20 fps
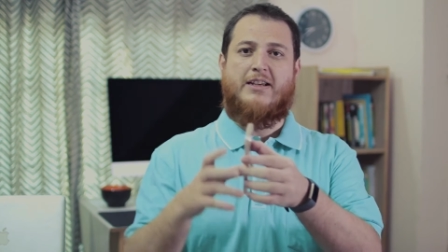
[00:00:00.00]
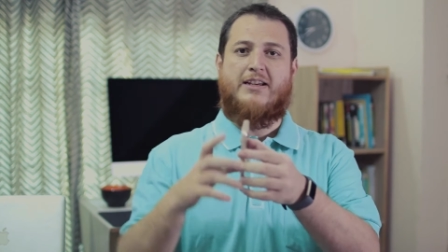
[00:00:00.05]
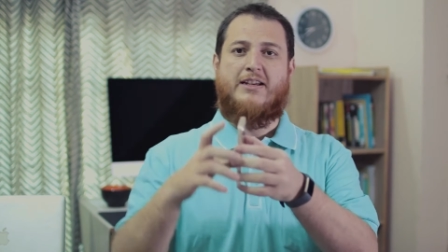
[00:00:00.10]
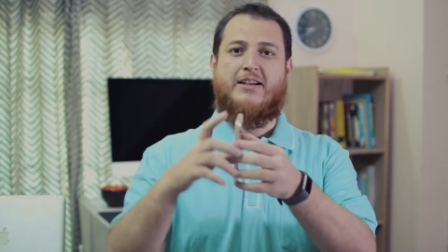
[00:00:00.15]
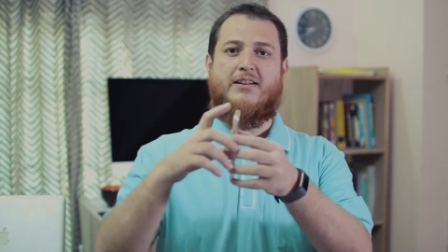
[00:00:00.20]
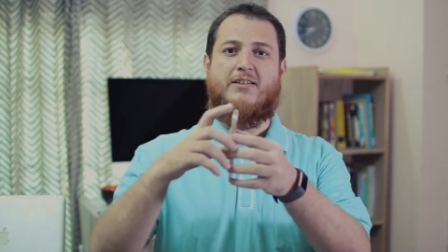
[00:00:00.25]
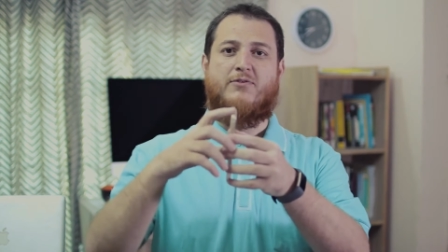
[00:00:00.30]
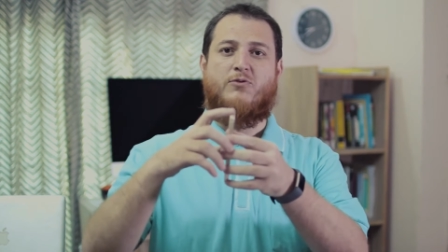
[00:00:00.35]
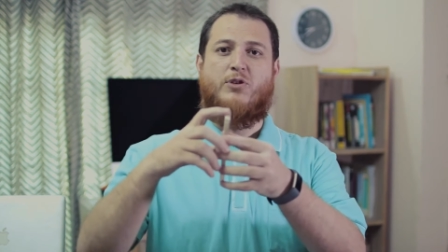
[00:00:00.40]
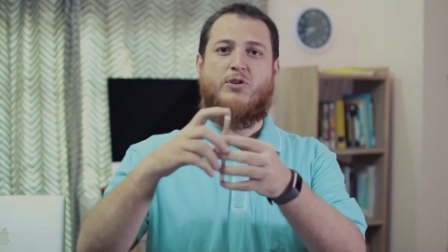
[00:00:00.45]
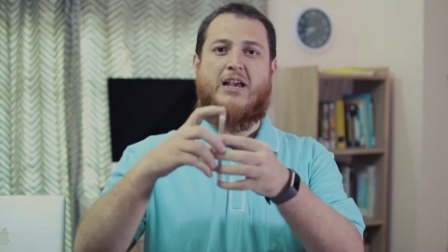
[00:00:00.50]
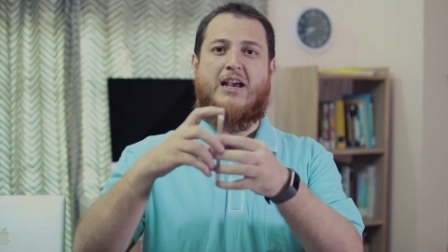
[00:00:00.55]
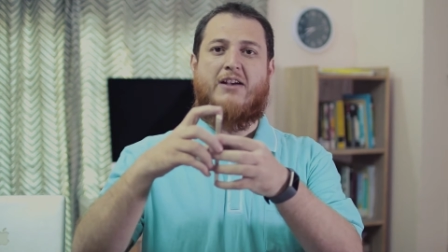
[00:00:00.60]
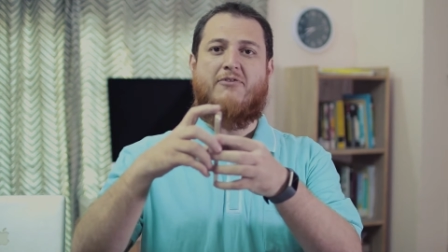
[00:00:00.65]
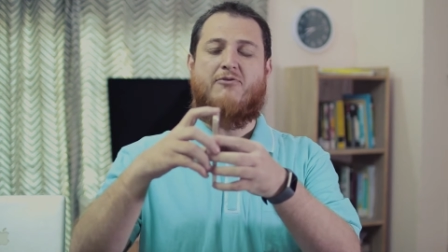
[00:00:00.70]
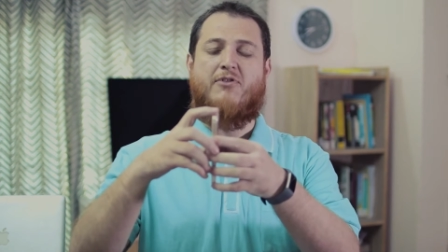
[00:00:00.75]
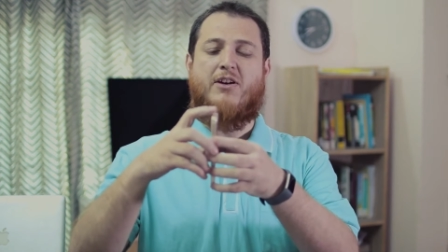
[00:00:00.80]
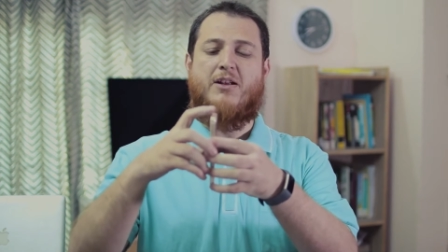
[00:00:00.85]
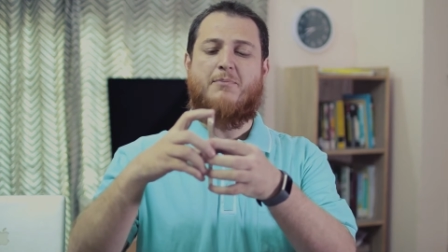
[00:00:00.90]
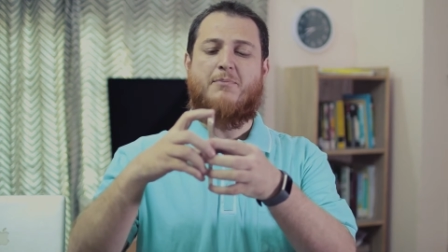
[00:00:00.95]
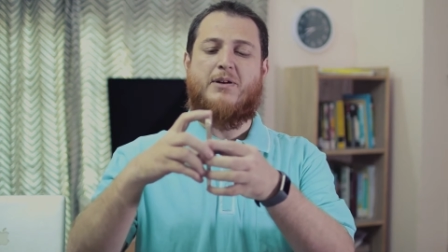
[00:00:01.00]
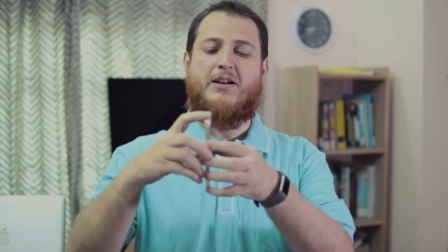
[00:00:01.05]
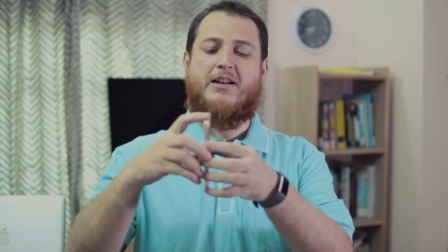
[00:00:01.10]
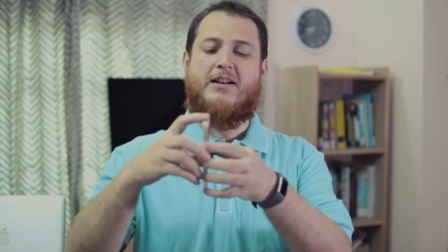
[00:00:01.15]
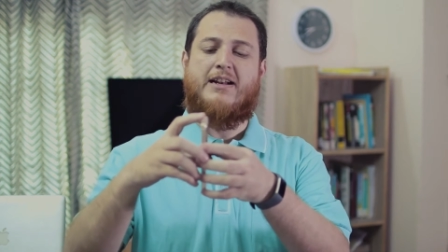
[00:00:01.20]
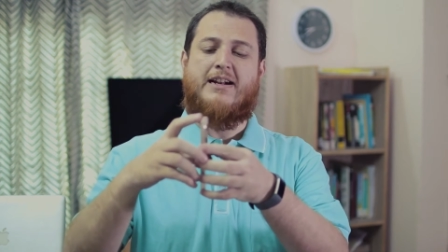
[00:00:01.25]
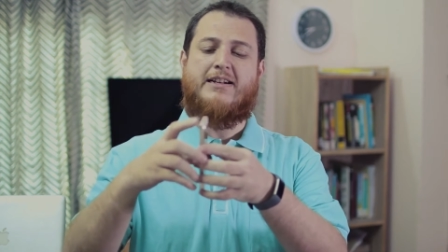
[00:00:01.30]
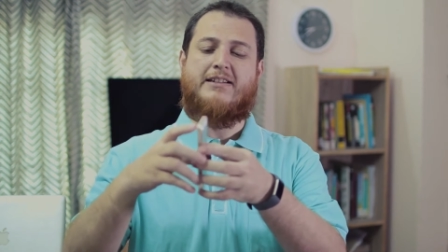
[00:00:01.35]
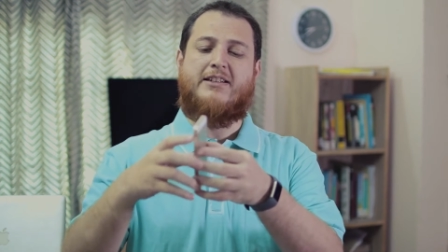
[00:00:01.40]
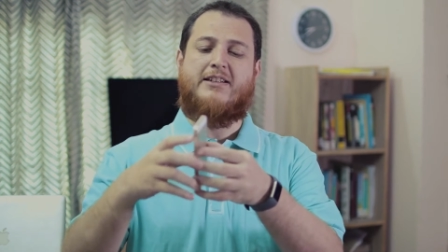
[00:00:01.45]
here we have one
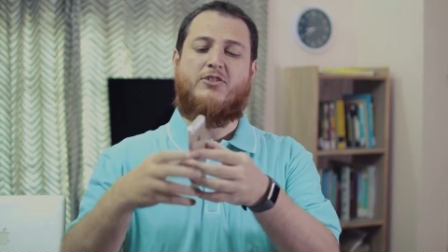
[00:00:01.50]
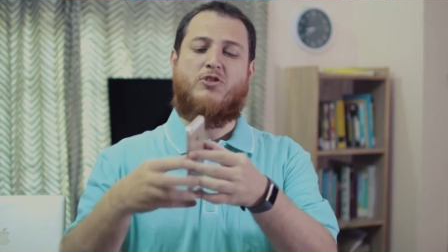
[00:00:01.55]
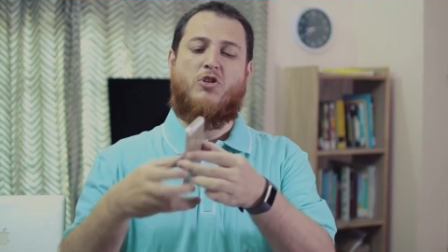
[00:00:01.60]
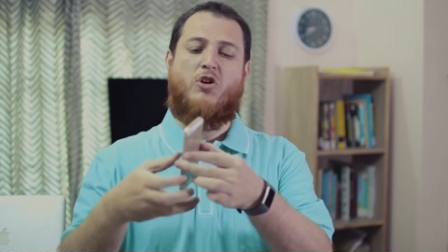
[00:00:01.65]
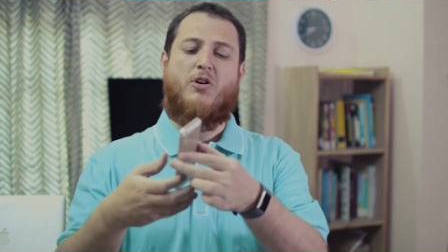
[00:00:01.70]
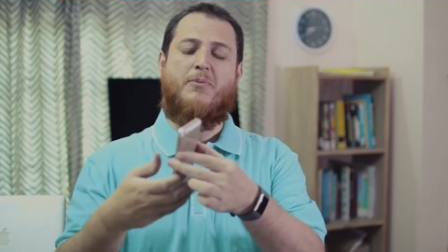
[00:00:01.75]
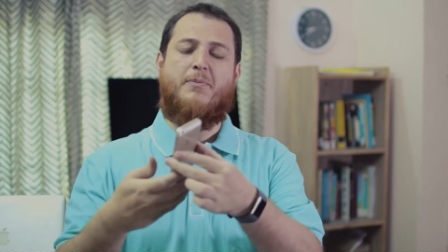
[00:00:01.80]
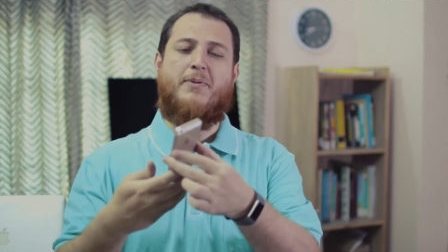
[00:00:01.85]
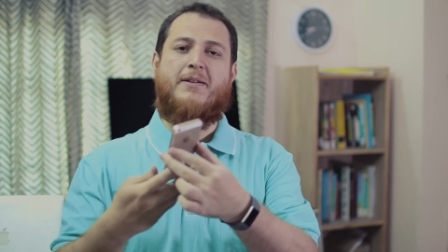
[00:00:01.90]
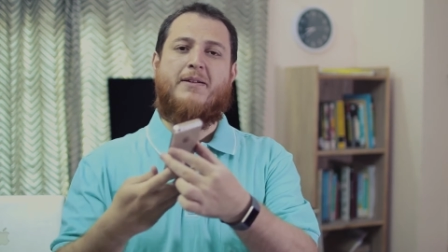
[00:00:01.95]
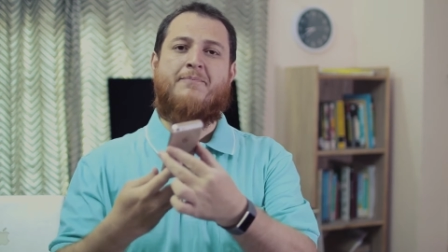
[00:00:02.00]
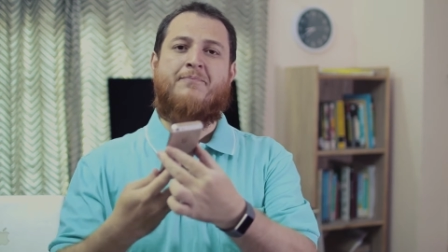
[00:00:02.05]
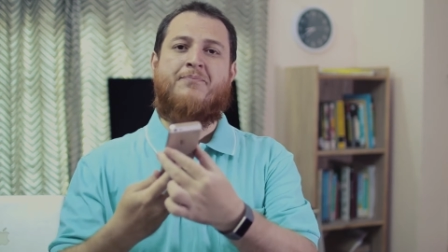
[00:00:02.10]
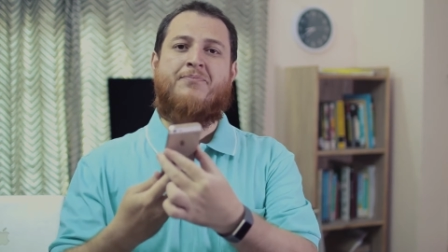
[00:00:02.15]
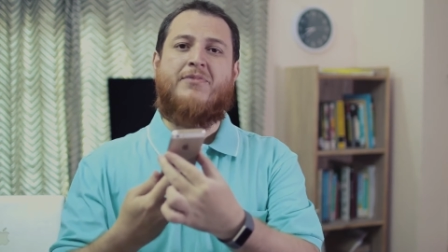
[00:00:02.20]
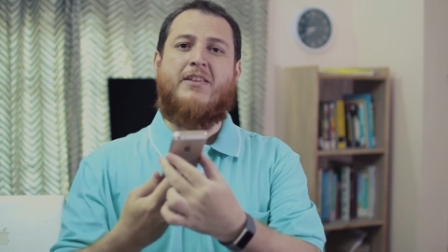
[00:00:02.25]
button at the top,